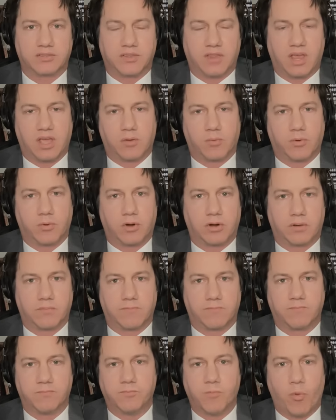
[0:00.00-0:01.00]
They
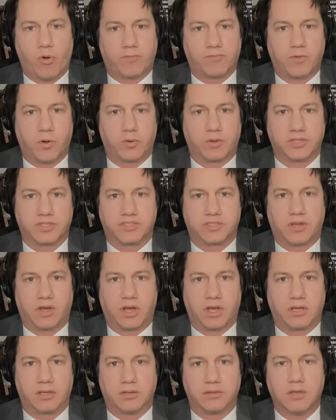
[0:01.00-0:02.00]
were more focused
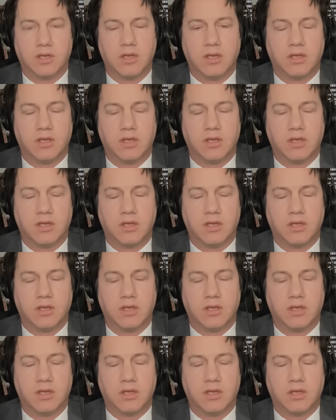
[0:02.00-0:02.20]
on